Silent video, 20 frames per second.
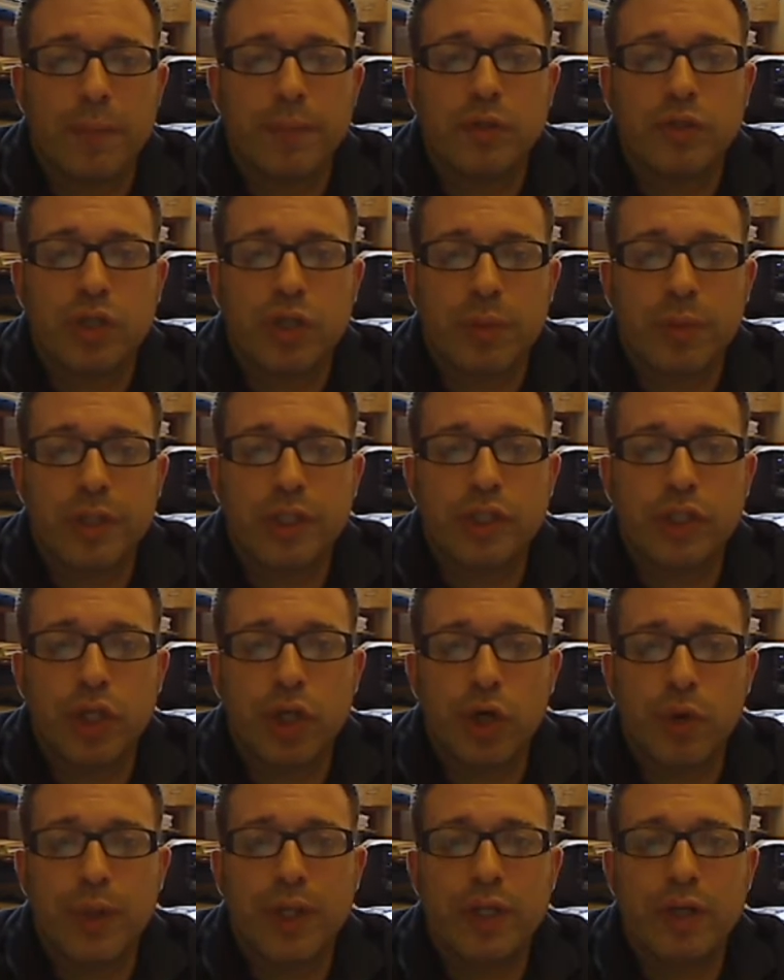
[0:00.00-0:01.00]
So number
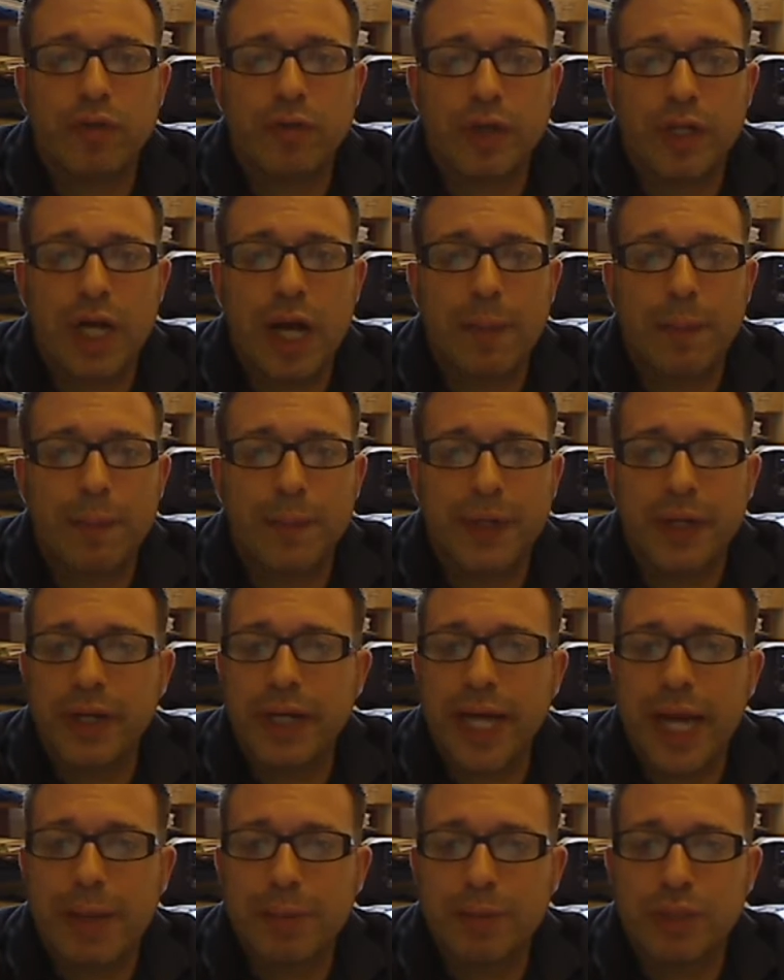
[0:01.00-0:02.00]
two, we look for
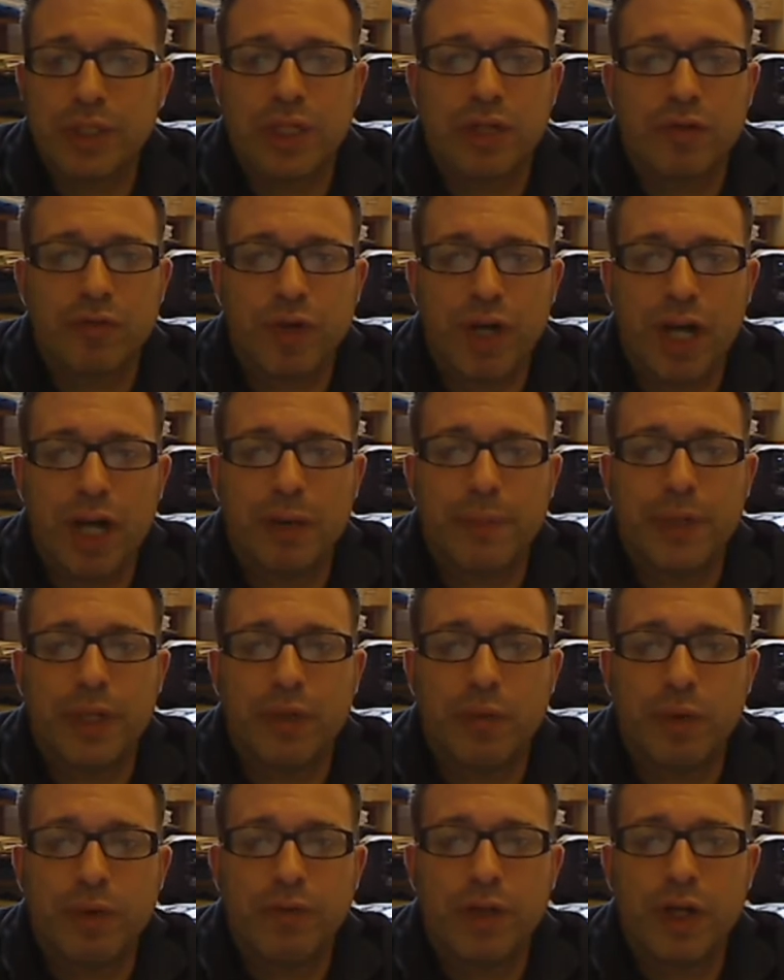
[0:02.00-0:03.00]
complementary gaps in the environment.
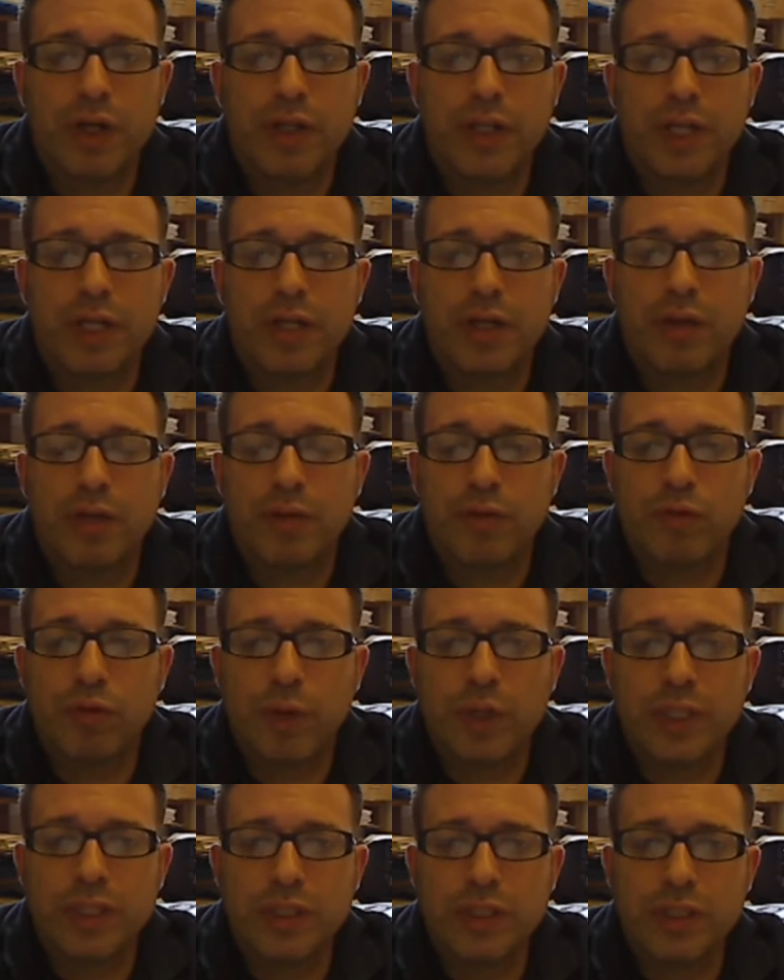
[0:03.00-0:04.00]
We've noted that
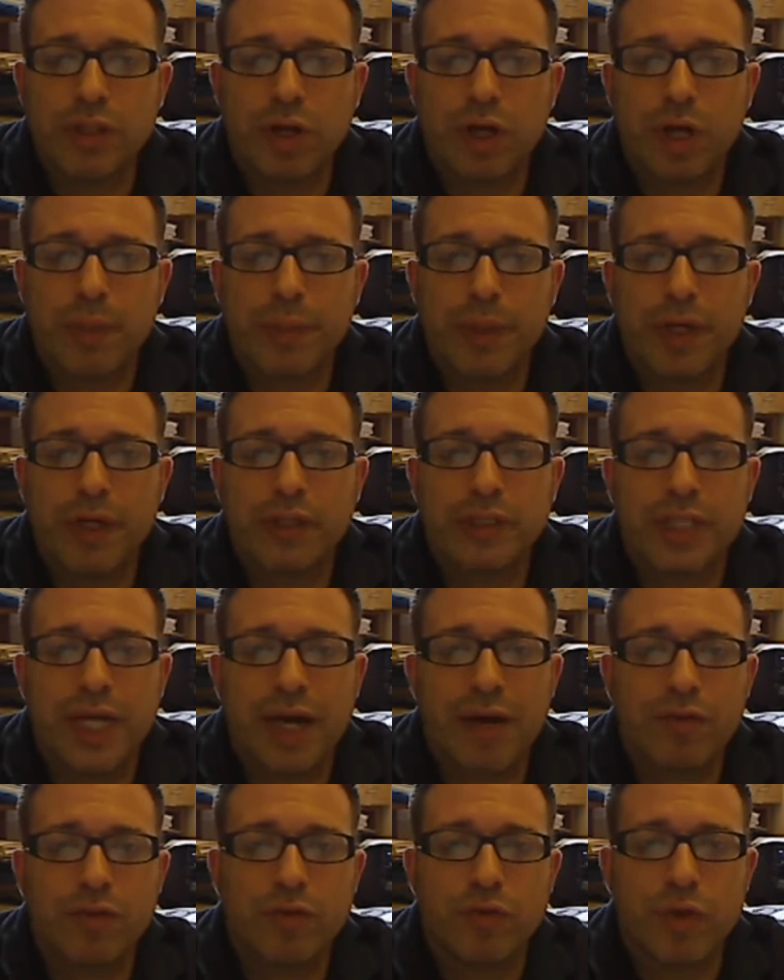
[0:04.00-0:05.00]
voiceless R appears
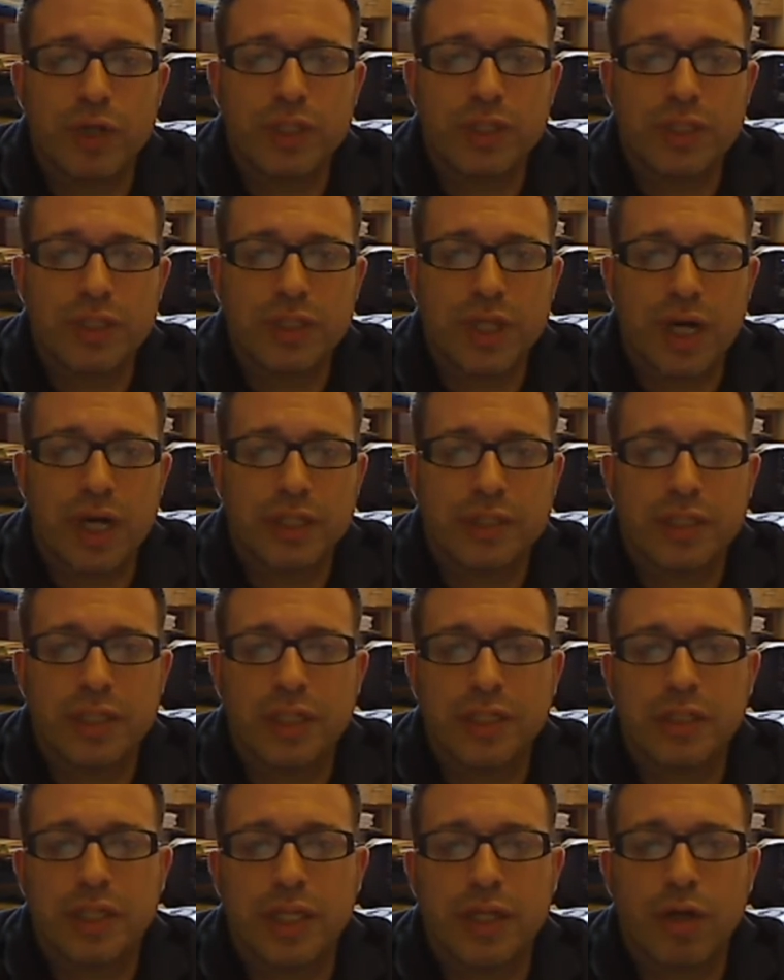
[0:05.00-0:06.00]
after voiceless
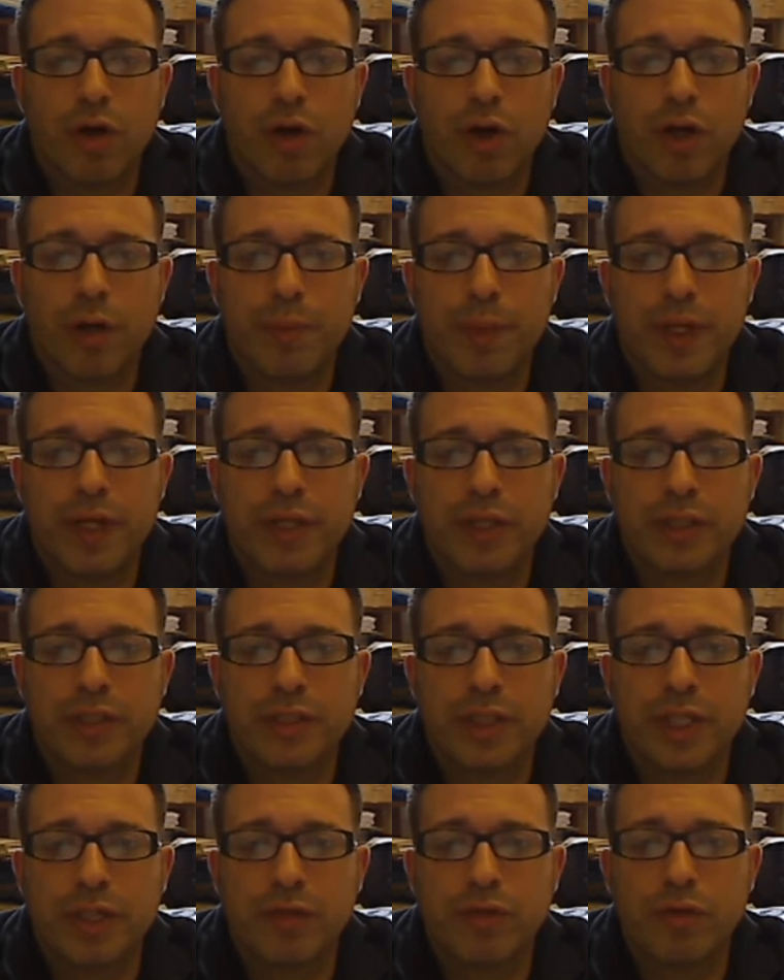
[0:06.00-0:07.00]
consonants, and R
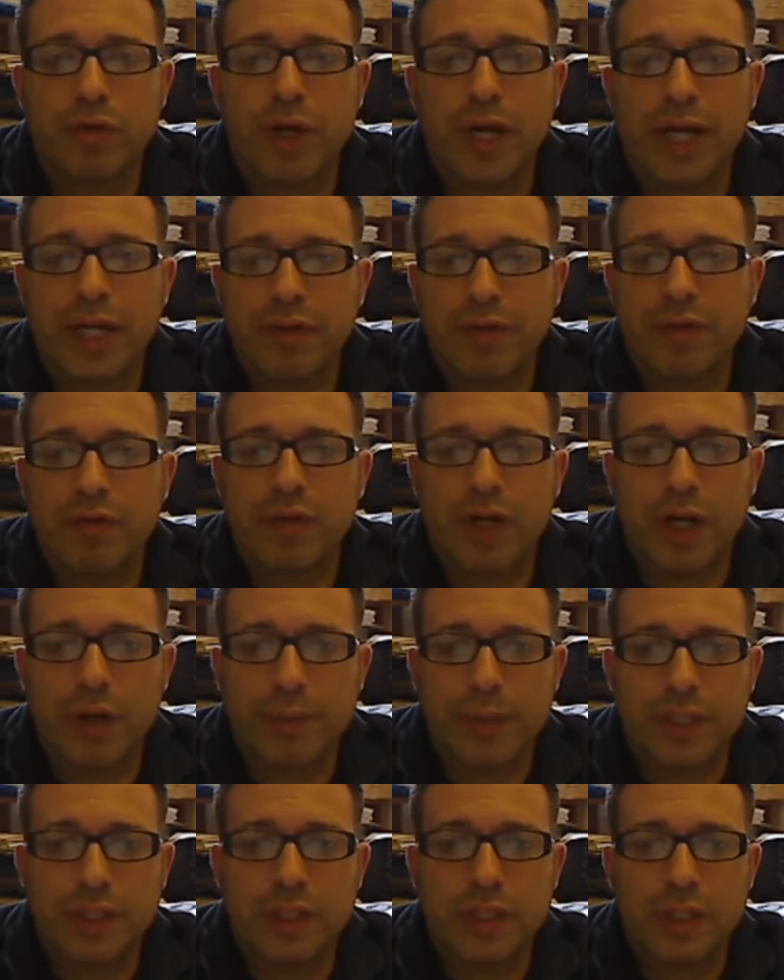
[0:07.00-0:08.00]
appears in a variety of
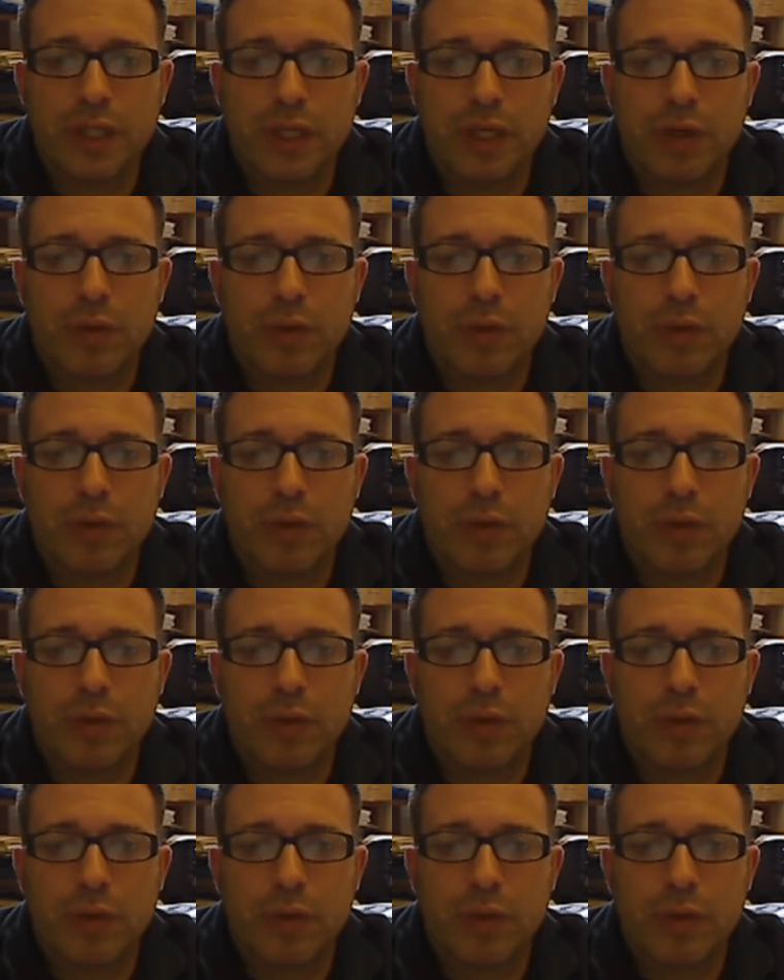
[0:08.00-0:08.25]
environments.